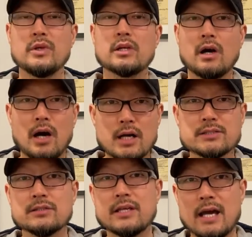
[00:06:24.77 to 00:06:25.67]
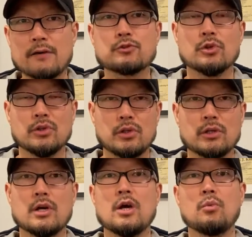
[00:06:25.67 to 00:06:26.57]
We constantly have to
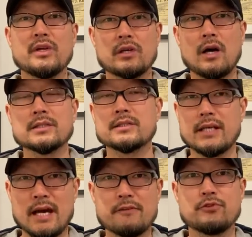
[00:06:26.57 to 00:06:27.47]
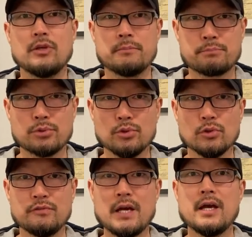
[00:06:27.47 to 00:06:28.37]
learn. We constantly have to
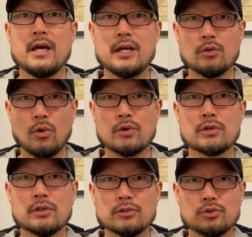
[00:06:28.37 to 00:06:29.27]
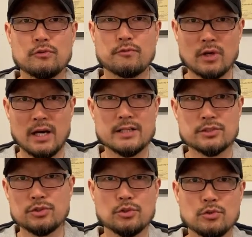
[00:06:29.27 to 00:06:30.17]
improve in order for
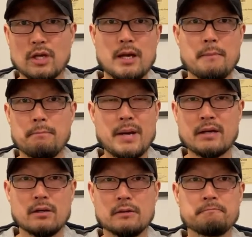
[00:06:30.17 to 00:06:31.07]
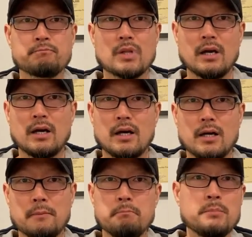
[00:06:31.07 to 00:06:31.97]
us to better
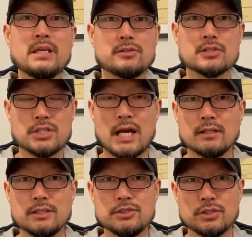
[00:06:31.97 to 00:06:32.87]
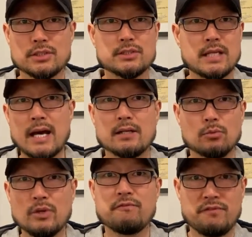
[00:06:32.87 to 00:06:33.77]
meet the challenges
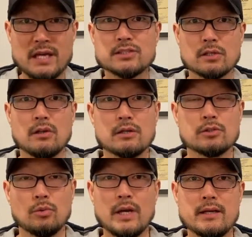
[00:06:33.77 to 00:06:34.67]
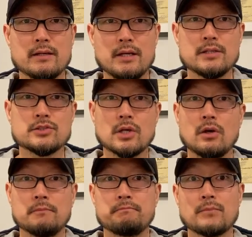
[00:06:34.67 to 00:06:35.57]
that we face along the way.
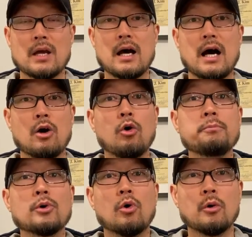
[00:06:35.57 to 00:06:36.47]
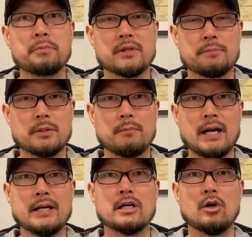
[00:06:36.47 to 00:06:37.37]
So I hope you'll open up your
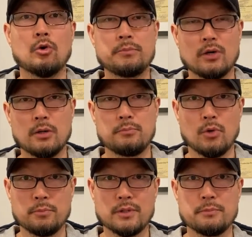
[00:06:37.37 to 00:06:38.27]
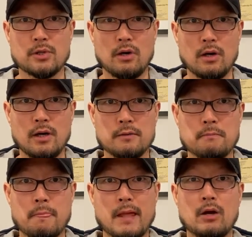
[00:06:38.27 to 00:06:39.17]
mind. I hope you'll open up your
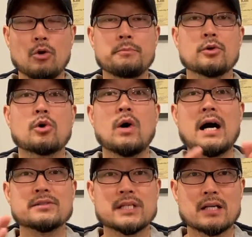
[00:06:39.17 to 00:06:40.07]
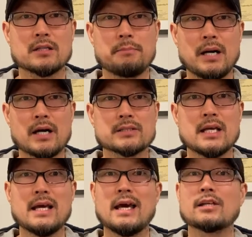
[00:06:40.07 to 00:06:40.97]
heart. I hope you go outside of the
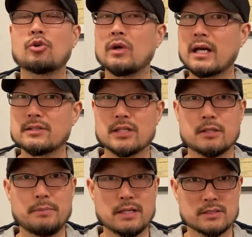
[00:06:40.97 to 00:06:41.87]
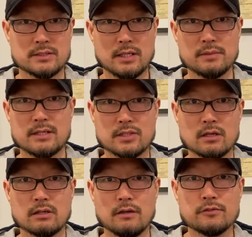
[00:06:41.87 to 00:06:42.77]
box. And going outside the box is sometimes
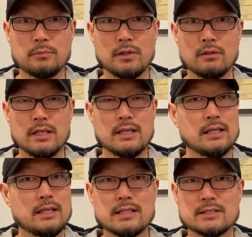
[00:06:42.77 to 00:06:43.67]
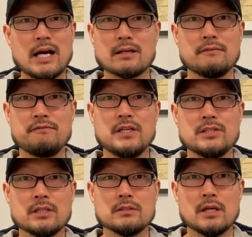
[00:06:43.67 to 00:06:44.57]
uncomfortable. It is not
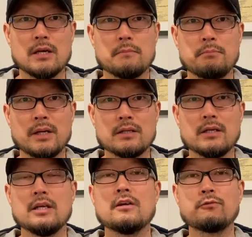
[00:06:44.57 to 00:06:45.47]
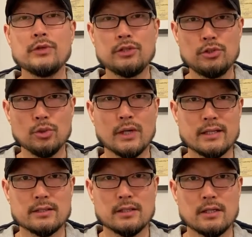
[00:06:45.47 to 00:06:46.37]
convenient. But if we do
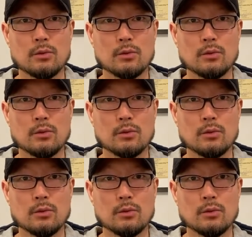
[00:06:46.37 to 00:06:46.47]
it,